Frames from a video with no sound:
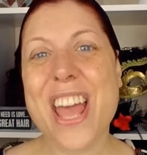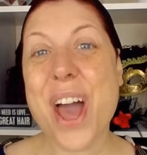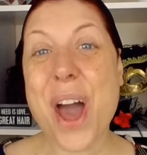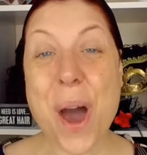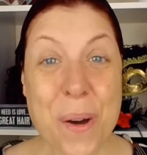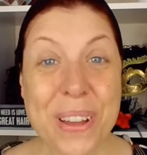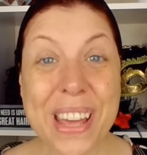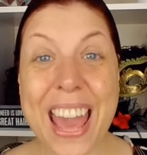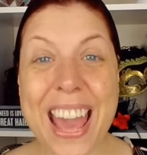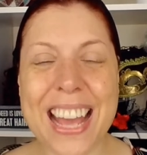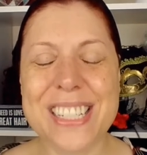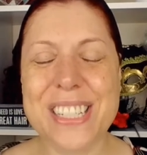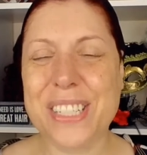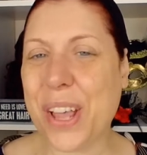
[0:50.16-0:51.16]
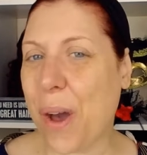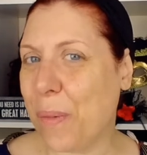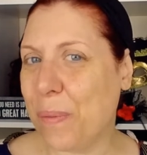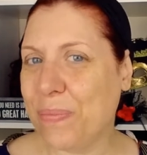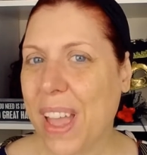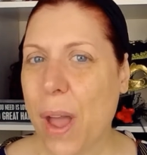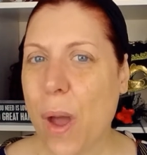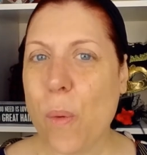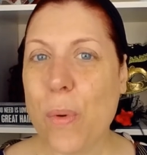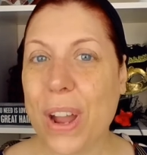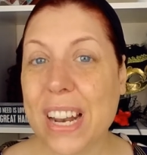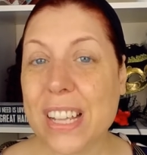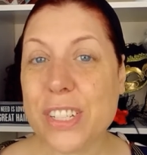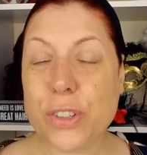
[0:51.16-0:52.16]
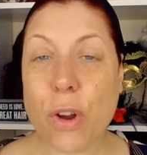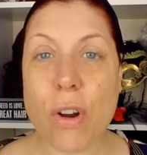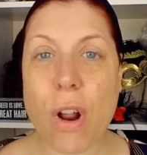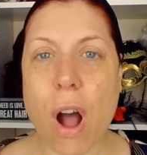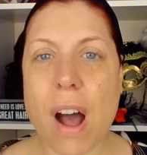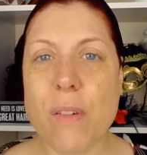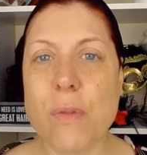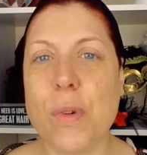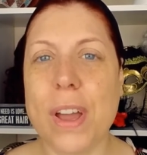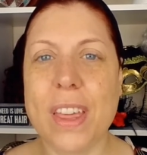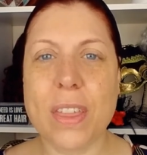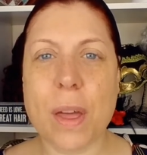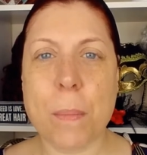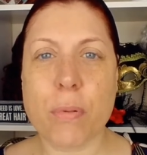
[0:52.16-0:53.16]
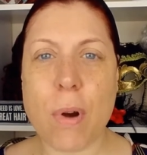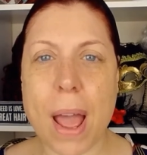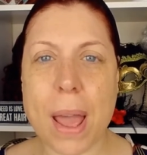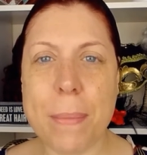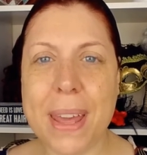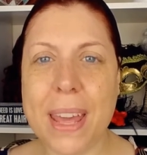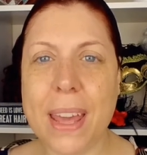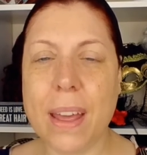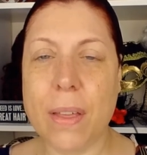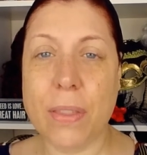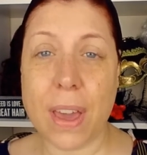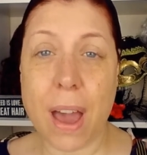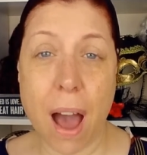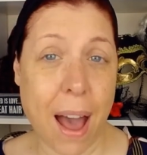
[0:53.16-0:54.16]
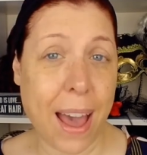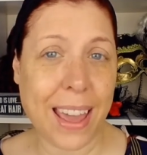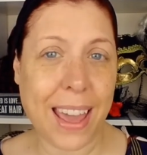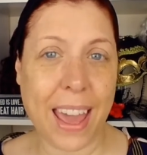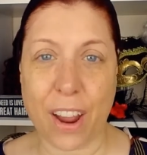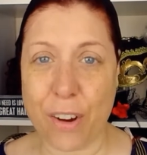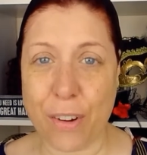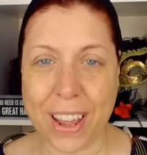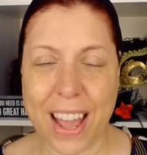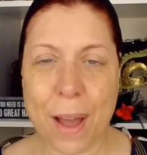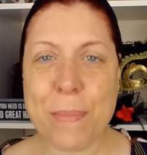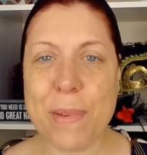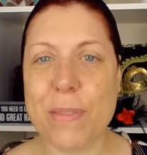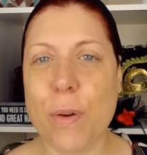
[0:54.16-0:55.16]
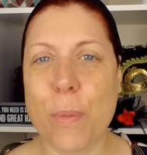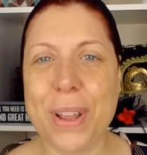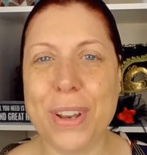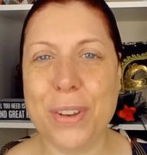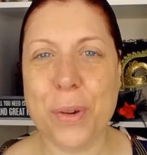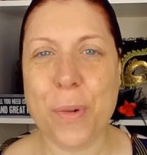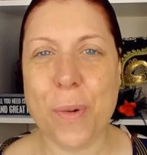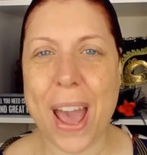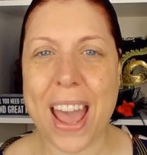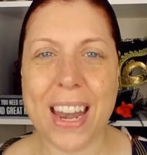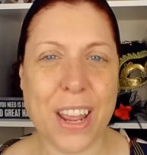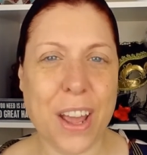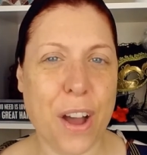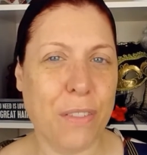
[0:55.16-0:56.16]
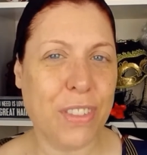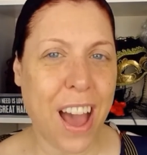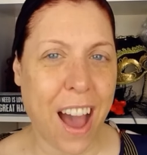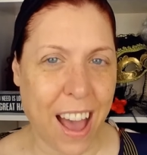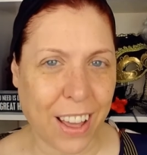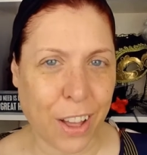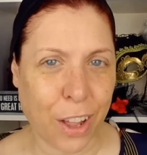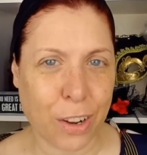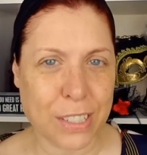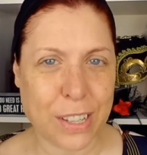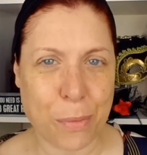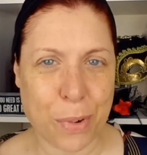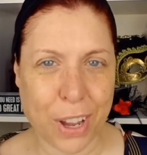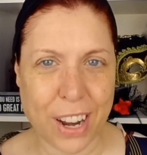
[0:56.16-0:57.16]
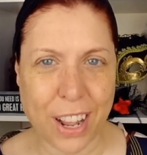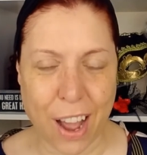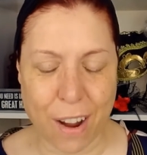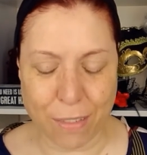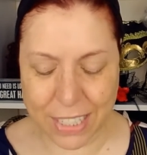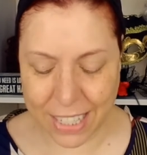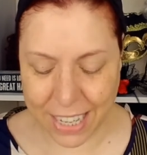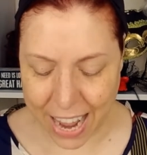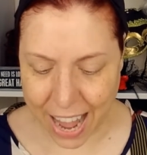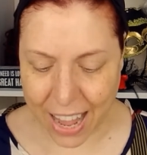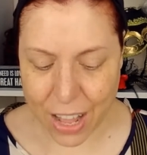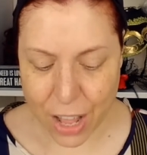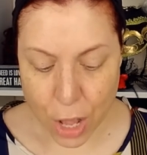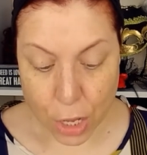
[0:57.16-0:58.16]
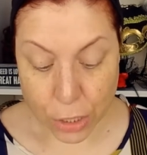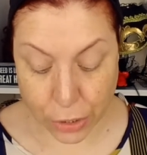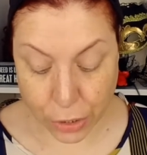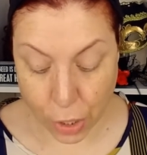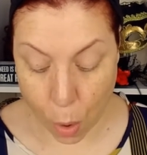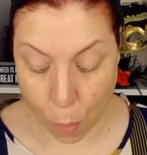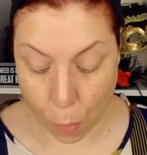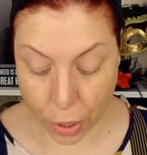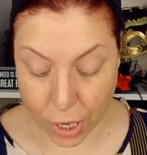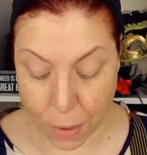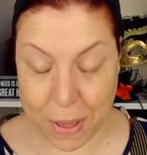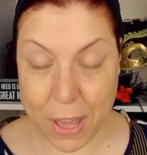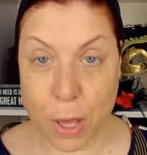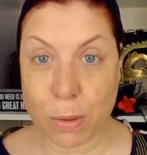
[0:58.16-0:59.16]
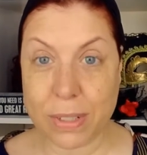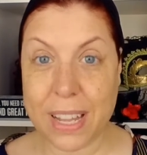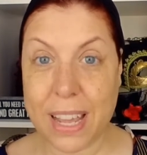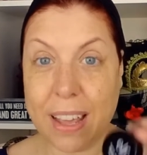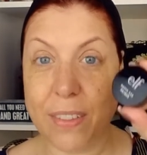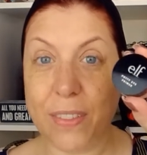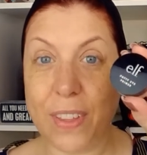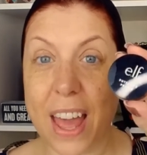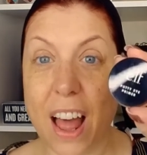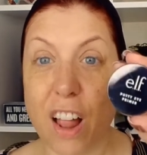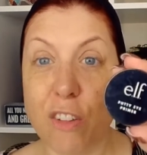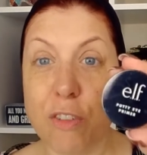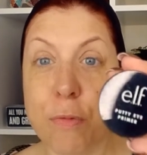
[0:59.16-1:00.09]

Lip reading: Okay, so we're going to start off with priming the eye area before we do any of the eye colors that we're going to cover today. So we're going to be using the e.l.f.